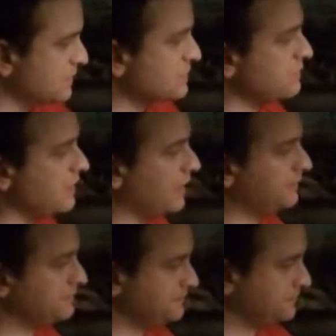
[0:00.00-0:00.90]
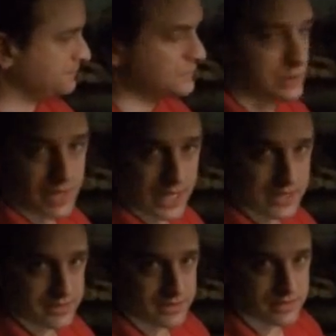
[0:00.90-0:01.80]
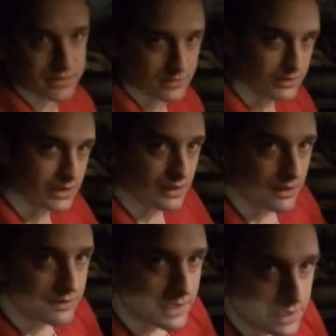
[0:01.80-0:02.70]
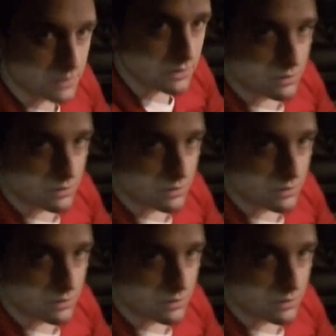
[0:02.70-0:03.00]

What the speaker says: So yeah, so it has this over here. I'll take you on